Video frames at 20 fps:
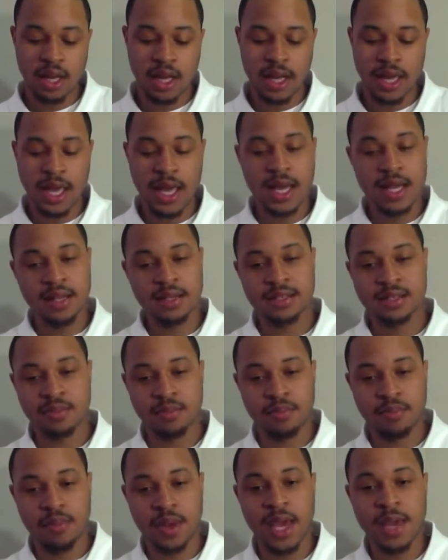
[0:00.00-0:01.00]
in
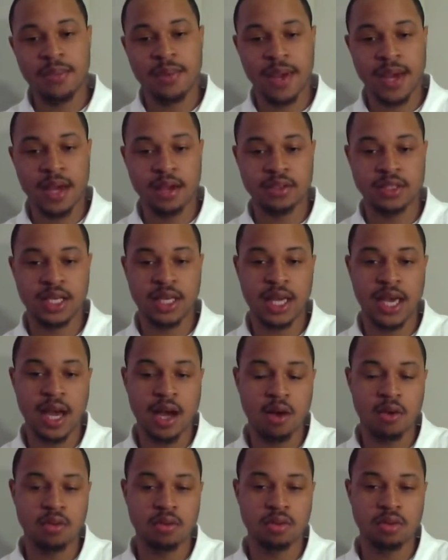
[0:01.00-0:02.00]
PayPal's
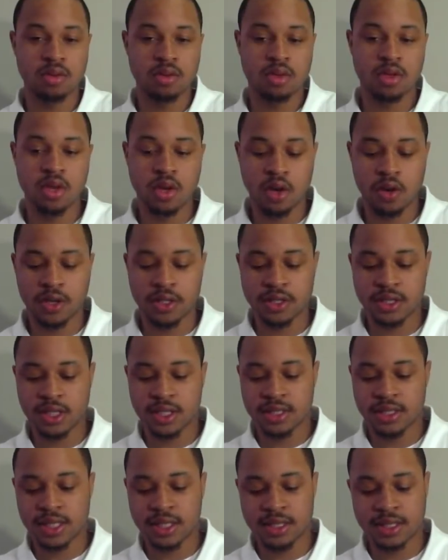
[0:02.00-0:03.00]
account. You know,
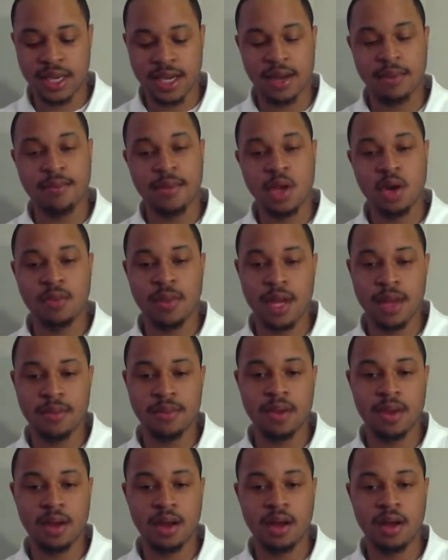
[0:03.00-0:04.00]
it's like a middleman.
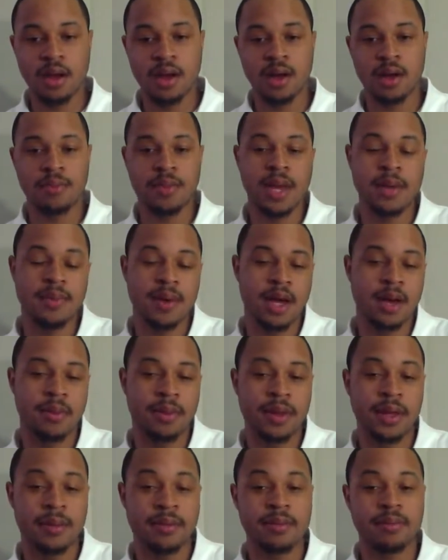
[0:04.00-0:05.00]

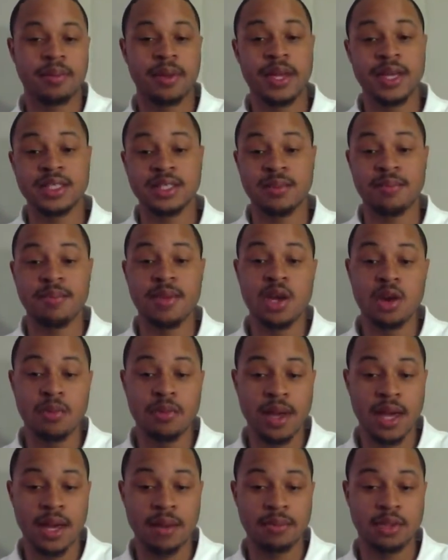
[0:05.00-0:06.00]
PayPal plays a
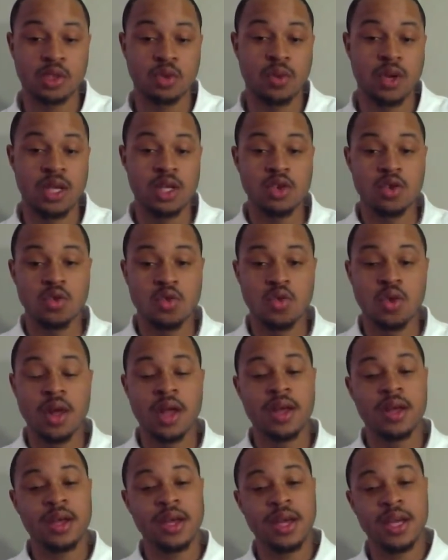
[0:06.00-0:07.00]
middleman between you
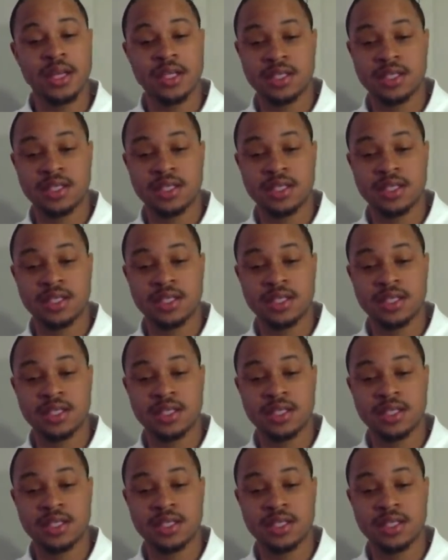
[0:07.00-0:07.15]
and the